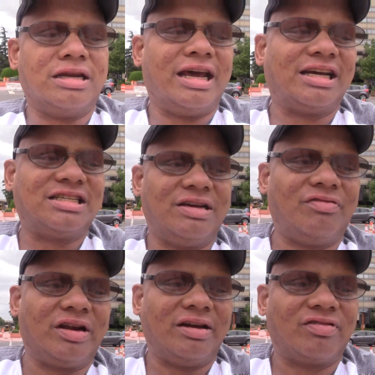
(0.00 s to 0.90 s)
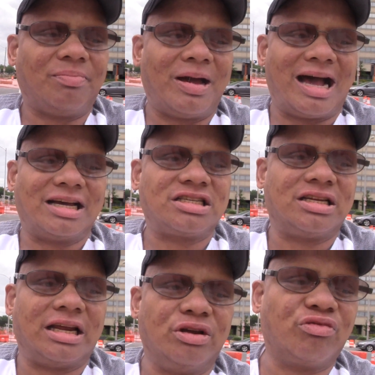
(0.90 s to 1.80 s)
negativity of the
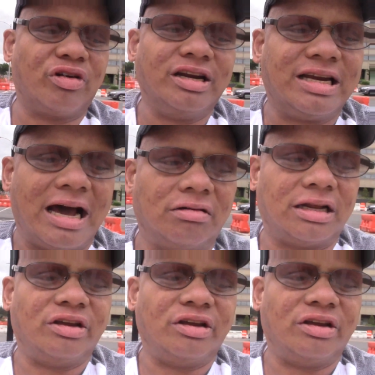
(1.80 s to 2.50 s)
past that you've written down,